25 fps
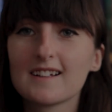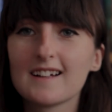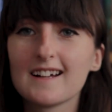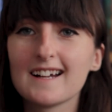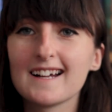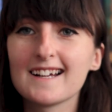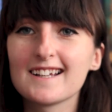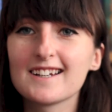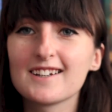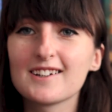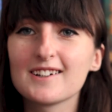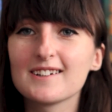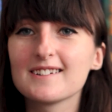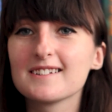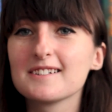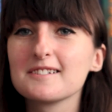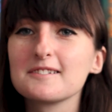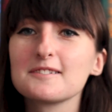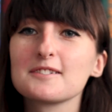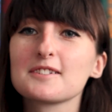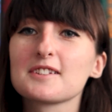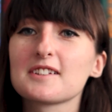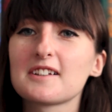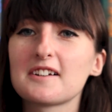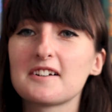
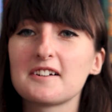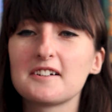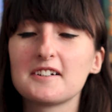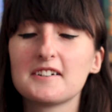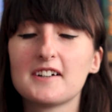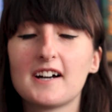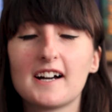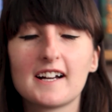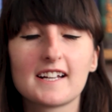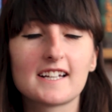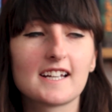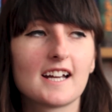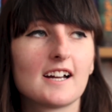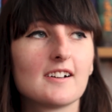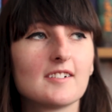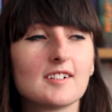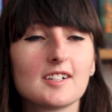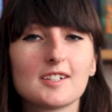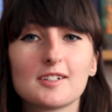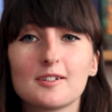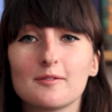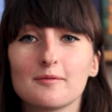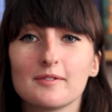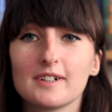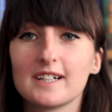Hello, so I
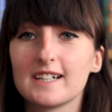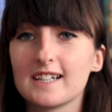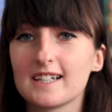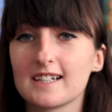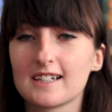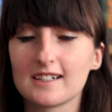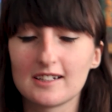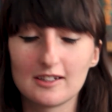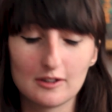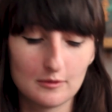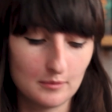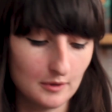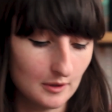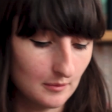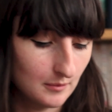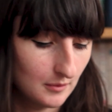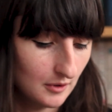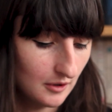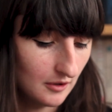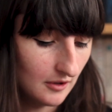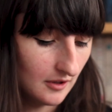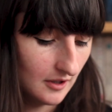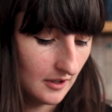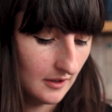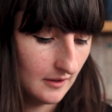carried on reading a little bit
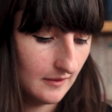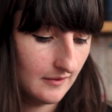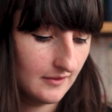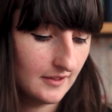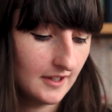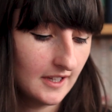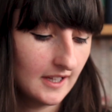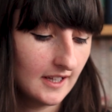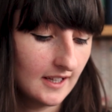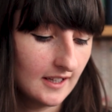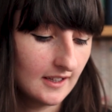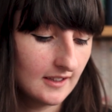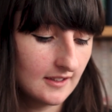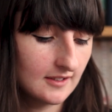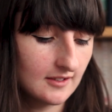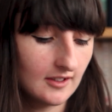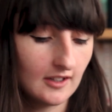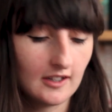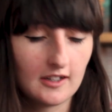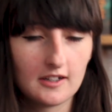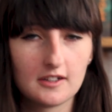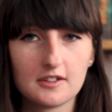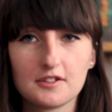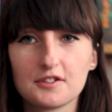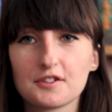more of The
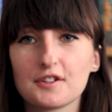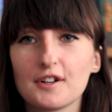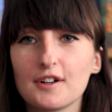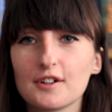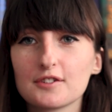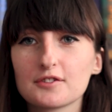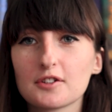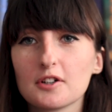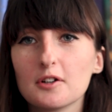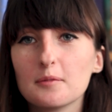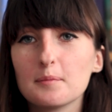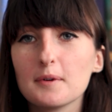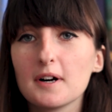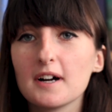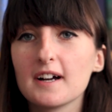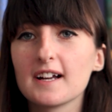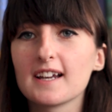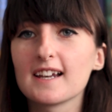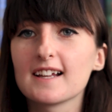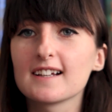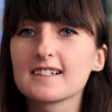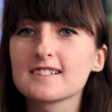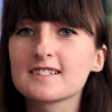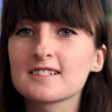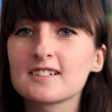Silent Stars Go By
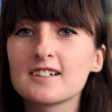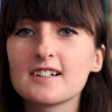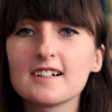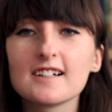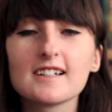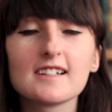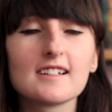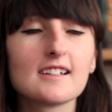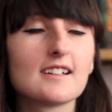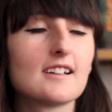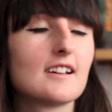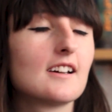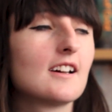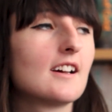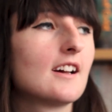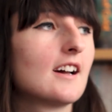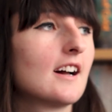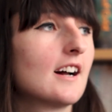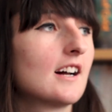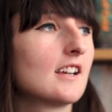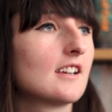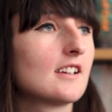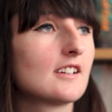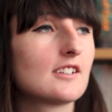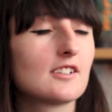last night,
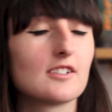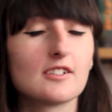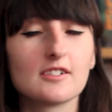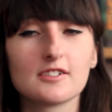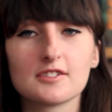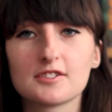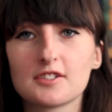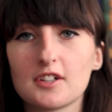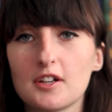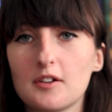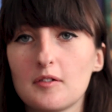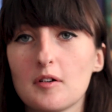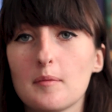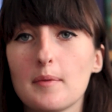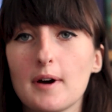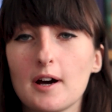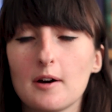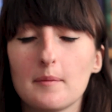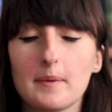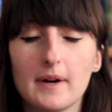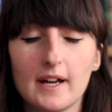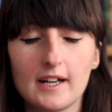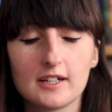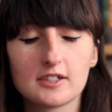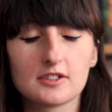and I got to
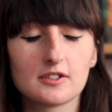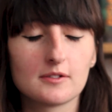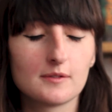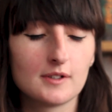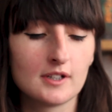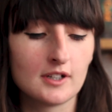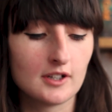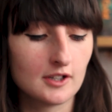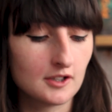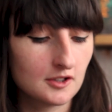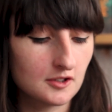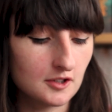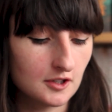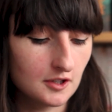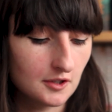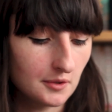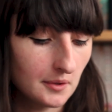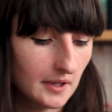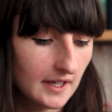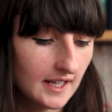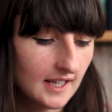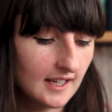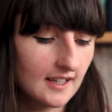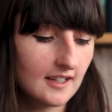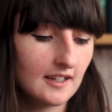about page
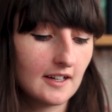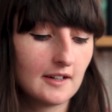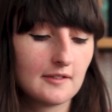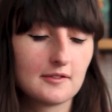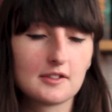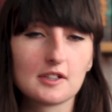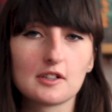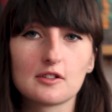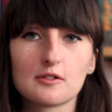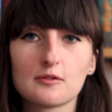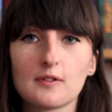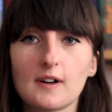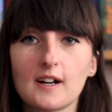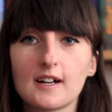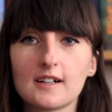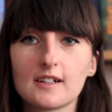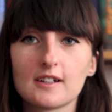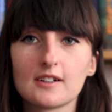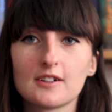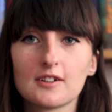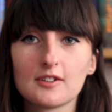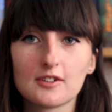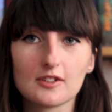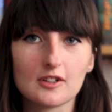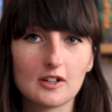120. I've just read
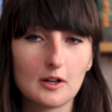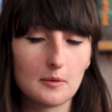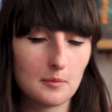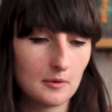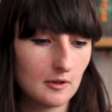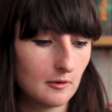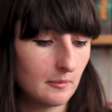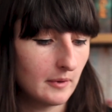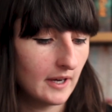another couple of